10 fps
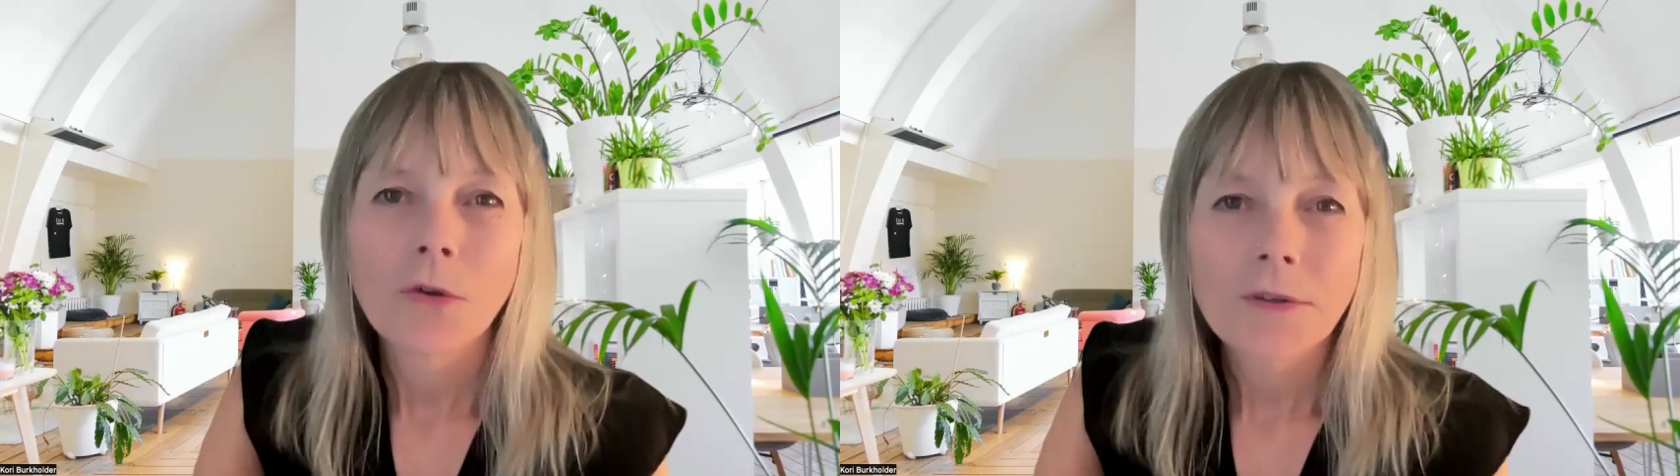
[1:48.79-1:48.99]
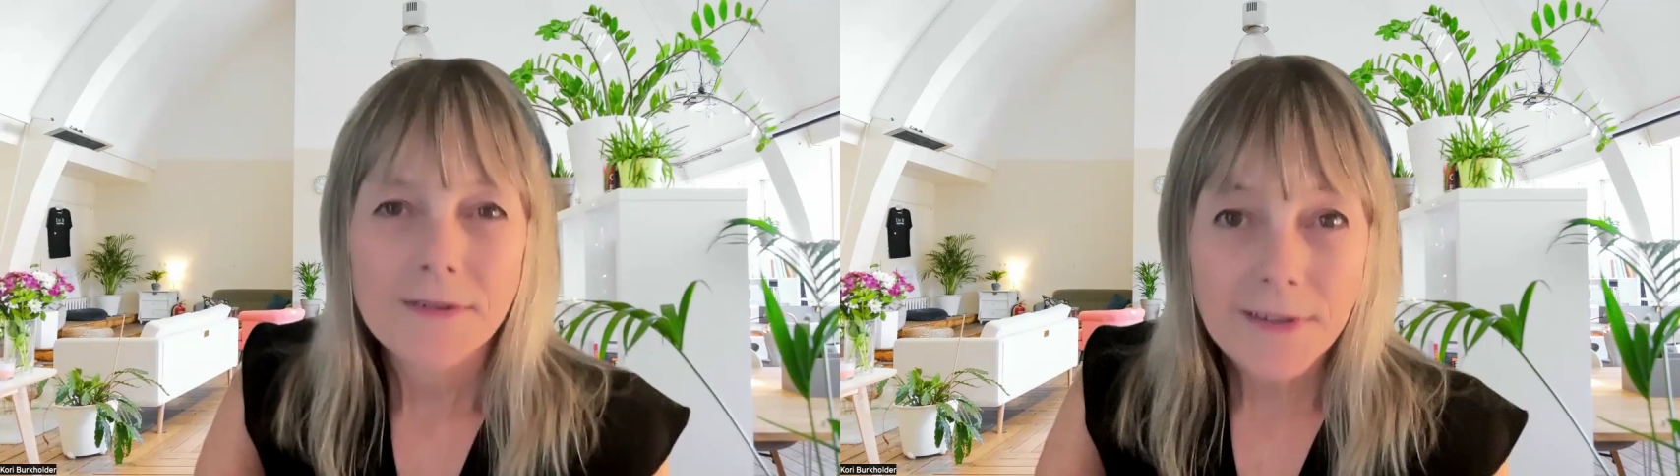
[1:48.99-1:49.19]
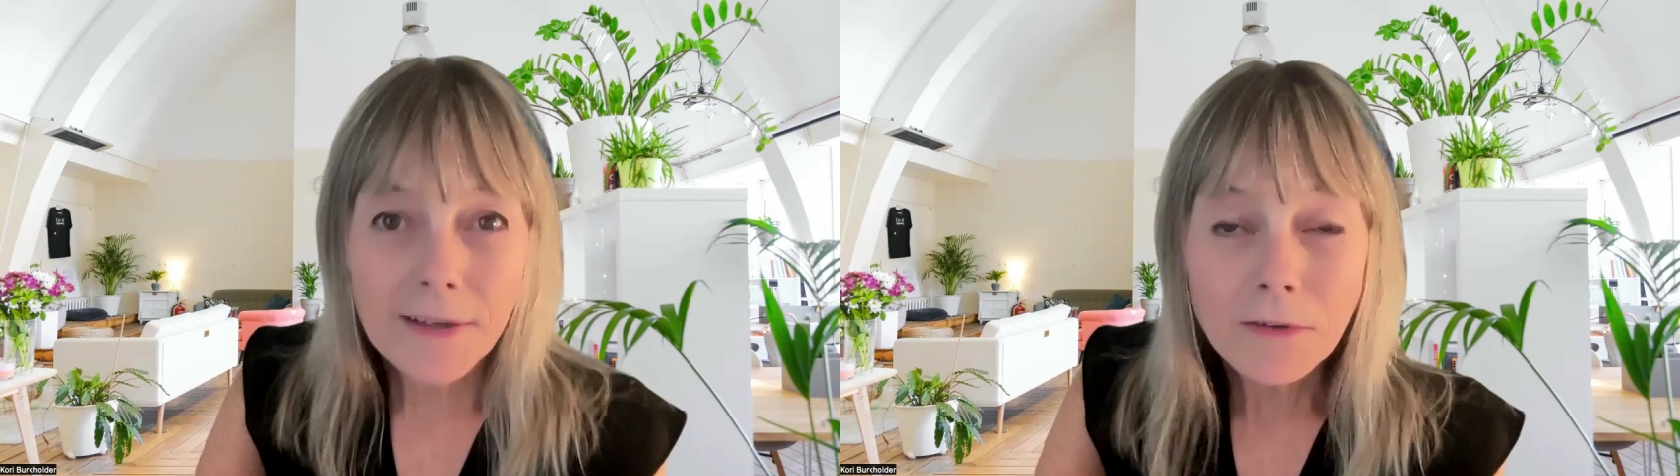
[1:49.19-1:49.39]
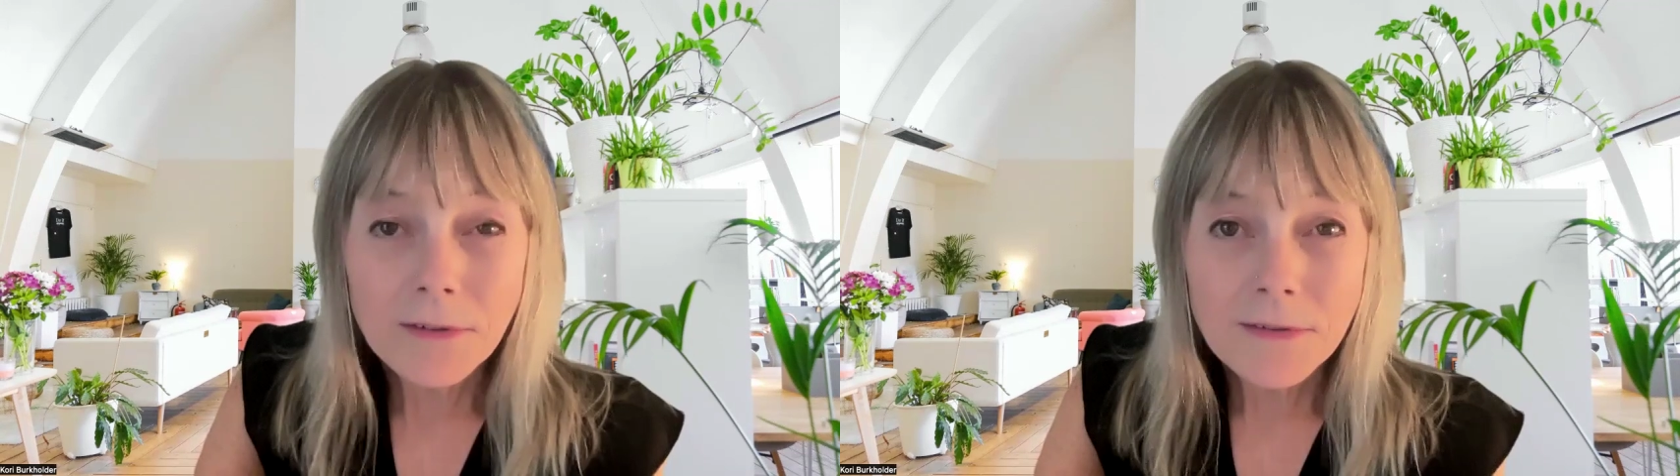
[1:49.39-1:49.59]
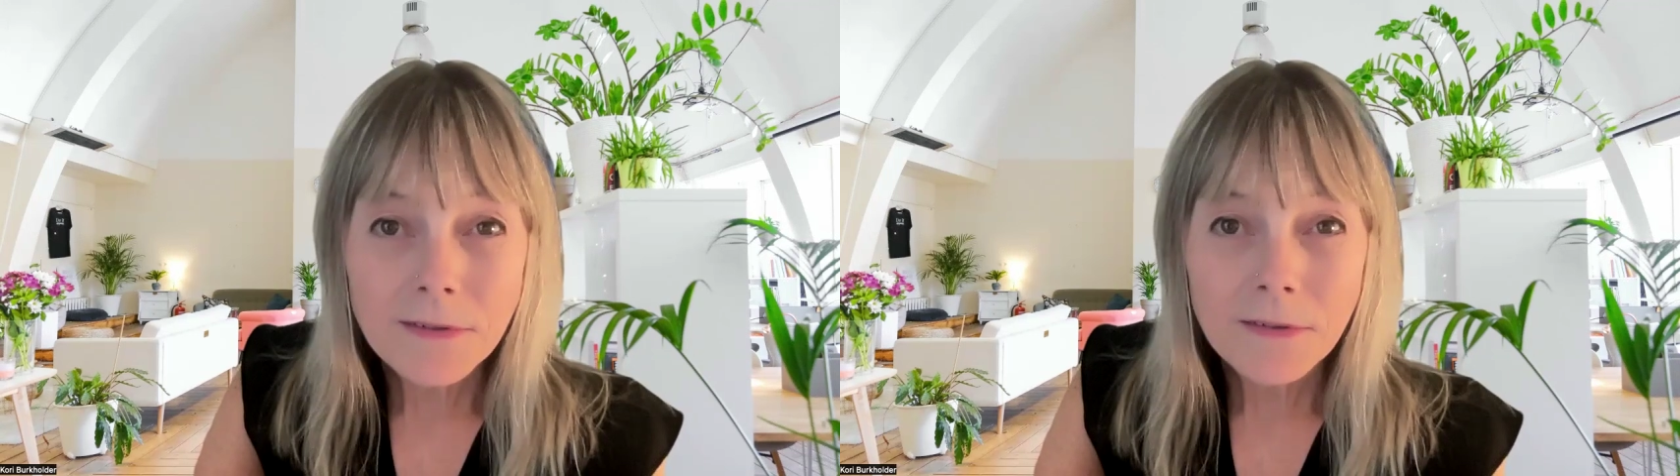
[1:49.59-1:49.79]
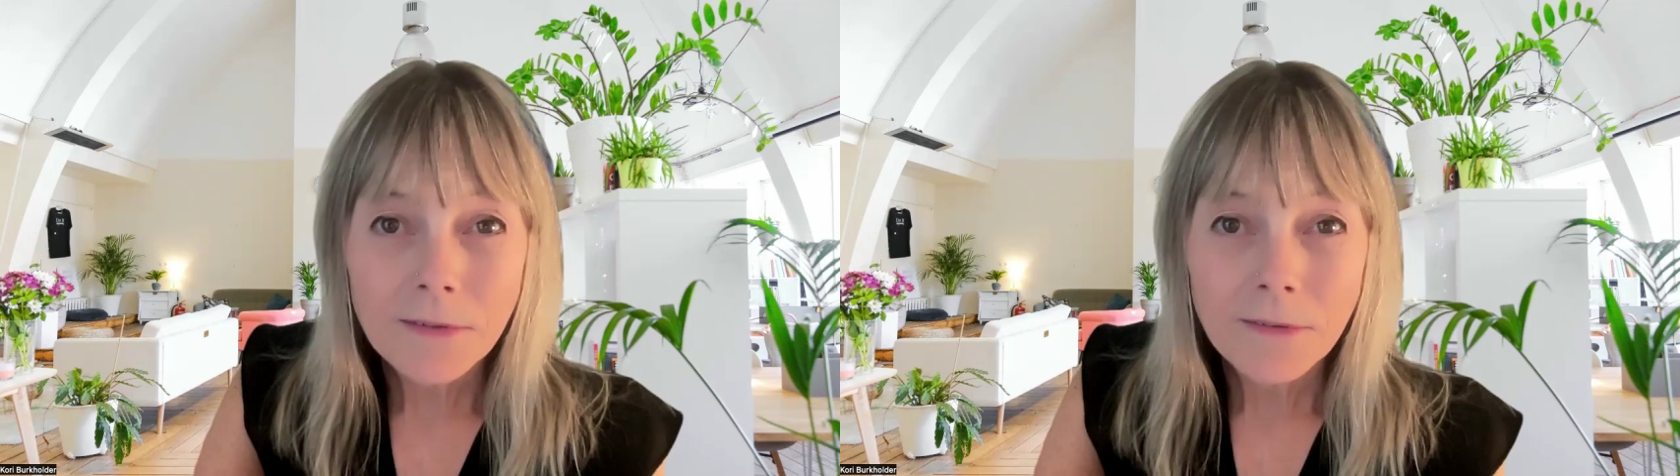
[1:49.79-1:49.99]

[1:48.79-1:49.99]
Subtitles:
skills.